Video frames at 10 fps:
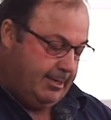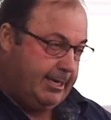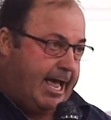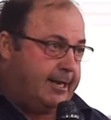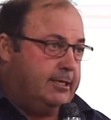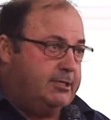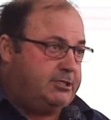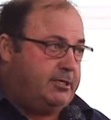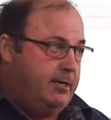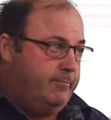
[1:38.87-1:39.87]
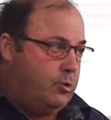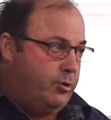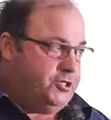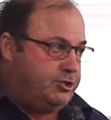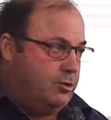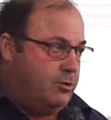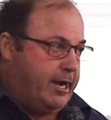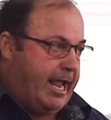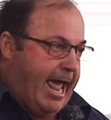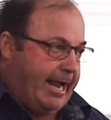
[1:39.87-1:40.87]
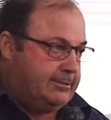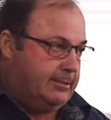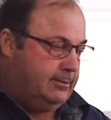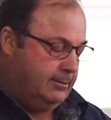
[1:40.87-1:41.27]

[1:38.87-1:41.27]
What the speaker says: gutless point scoring act.